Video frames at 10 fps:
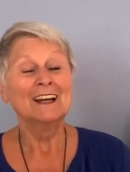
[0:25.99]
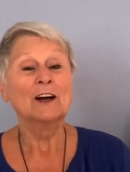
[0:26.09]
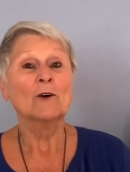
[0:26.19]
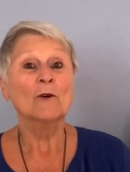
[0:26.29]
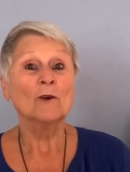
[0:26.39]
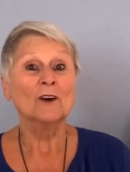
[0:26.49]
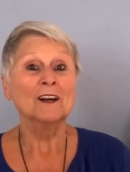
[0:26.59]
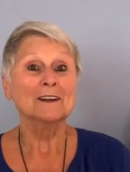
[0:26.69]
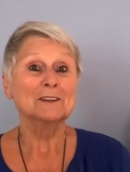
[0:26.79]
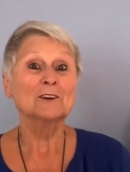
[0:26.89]
or
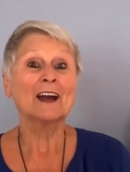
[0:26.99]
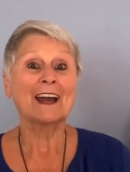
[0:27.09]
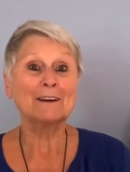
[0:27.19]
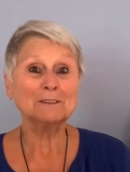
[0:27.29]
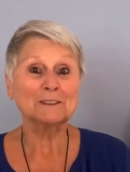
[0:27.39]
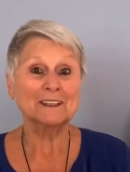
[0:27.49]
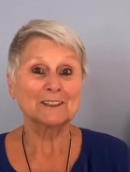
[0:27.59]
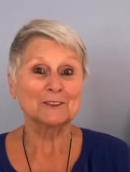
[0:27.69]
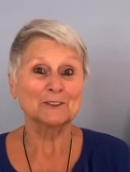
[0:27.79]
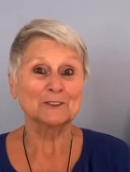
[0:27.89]
you have already
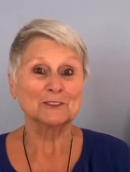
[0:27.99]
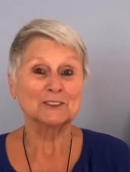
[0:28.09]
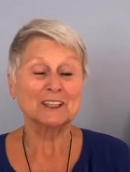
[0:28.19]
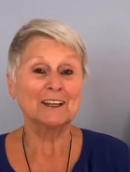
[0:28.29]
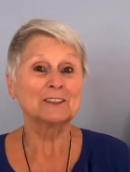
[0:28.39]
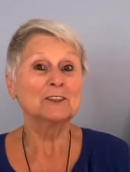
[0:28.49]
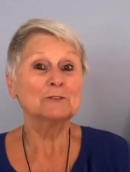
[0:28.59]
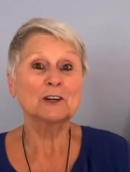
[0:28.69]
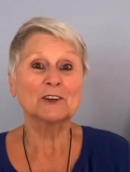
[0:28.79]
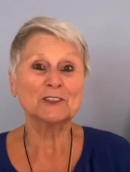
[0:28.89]
tools and you
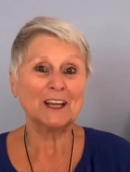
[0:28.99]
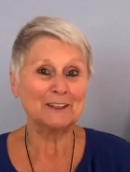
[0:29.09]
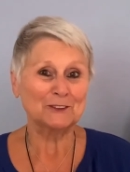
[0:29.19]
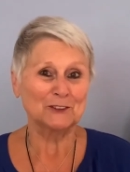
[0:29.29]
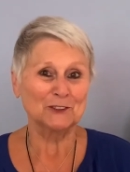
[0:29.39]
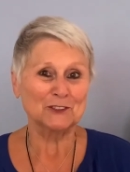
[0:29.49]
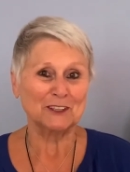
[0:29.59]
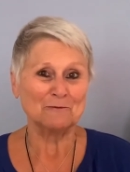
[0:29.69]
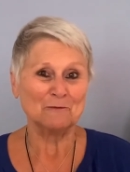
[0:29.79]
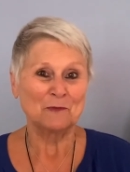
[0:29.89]
forgot how to use them.
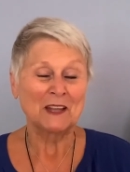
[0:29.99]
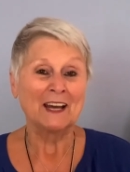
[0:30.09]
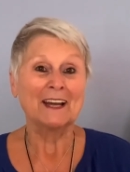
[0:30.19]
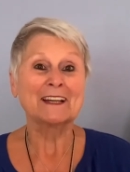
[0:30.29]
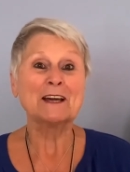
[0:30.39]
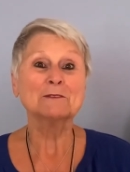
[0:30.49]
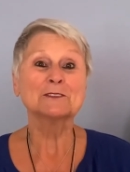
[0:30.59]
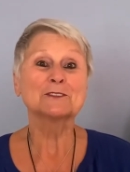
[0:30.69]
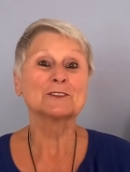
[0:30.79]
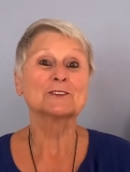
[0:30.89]
And I want
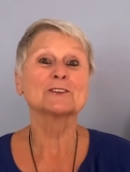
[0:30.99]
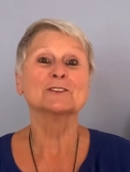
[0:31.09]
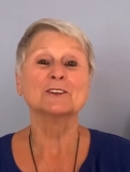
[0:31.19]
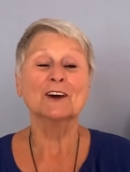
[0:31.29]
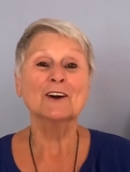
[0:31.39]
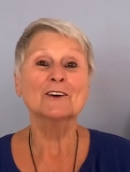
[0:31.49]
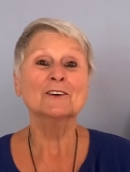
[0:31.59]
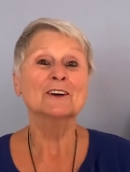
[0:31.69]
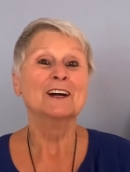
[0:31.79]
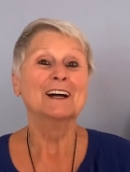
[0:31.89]
you to know,
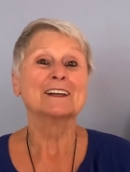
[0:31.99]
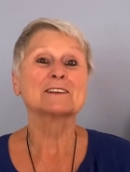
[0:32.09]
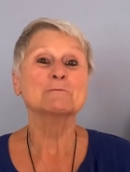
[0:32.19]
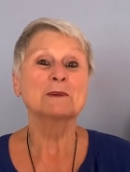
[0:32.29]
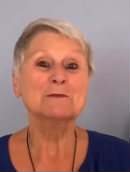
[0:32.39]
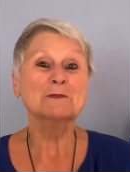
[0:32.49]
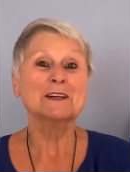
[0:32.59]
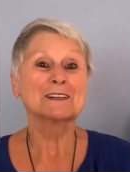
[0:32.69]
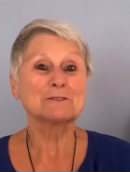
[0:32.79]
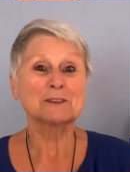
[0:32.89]
remember,
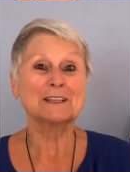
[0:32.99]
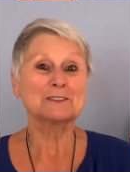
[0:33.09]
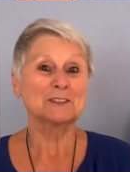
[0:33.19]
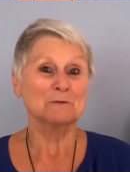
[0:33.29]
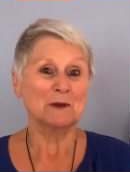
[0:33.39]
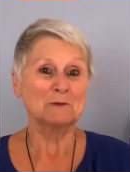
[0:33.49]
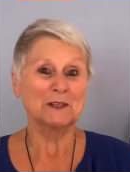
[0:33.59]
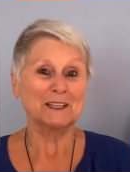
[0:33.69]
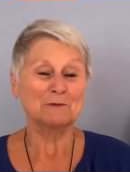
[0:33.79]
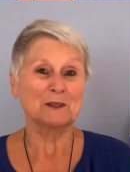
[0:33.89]
refresh your
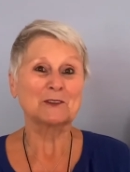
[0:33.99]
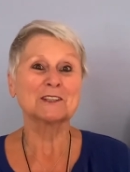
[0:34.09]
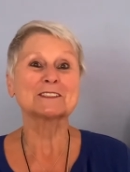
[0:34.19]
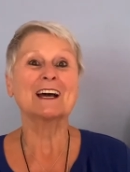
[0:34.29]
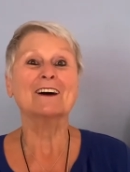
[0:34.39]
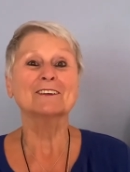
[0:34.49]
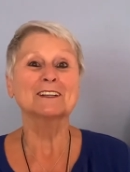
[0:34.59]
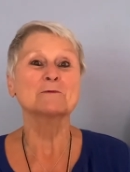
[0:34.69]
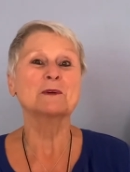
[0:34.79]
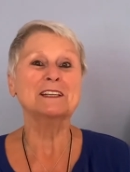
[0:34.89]
memory, because our
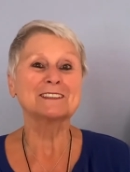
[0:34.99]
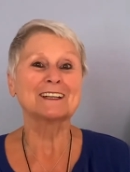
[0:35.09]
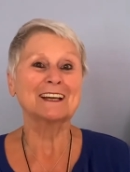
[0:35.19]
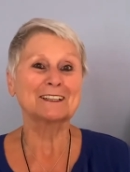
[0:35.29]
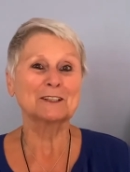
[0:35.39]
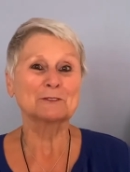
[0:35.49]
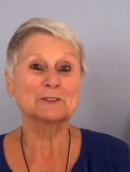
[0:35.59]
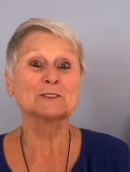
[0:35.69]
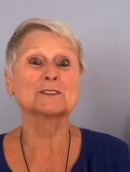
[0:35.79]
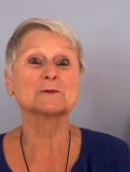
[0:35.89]
amazing Light Life
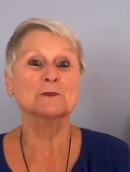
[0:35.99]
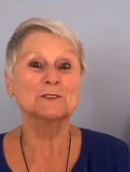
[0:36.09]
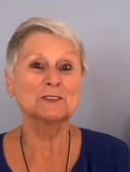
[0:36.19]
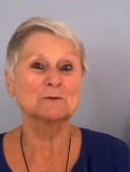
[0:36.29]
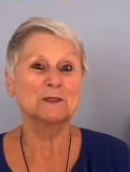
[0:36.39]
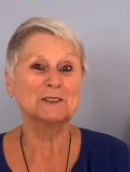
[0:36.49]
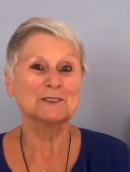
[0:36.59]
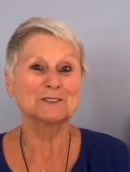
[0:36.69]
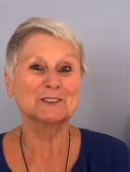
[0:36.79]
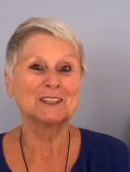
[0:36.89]
tools want to be
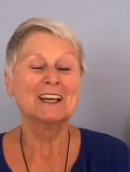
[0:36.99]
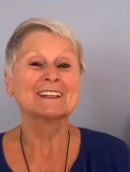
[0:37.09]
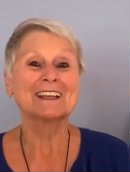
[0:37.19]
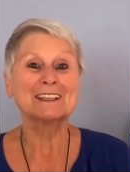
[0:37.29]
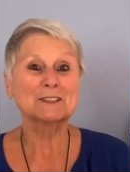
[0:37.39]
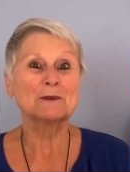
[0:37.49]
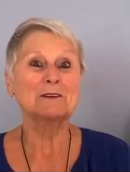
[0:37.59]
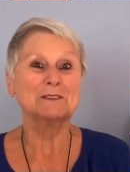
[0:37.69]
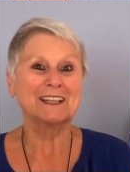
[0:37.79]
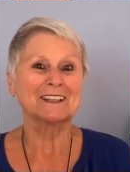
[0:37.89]
used. That's why
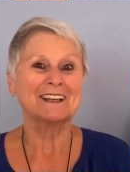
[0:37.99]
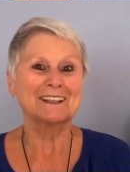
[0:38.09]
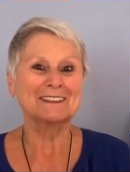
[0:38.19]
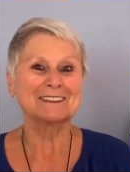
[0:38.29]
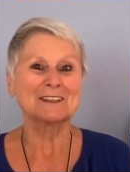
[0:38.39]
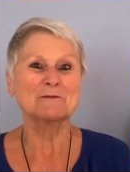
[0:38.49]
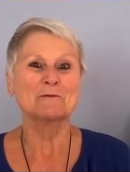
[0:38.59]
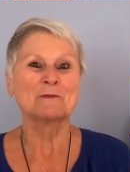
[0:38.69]
we created them.